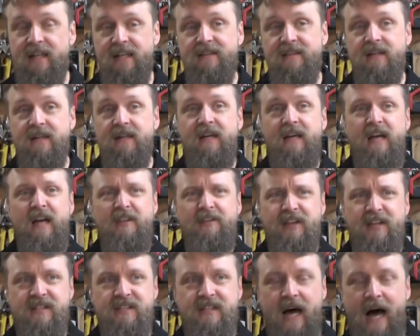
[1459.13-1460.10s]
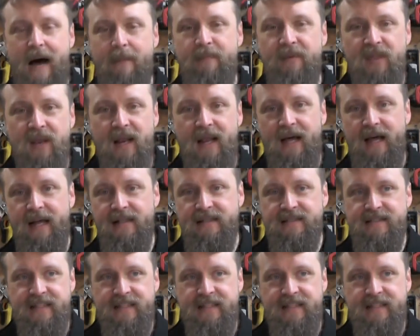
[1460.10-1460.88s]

Like the top of the line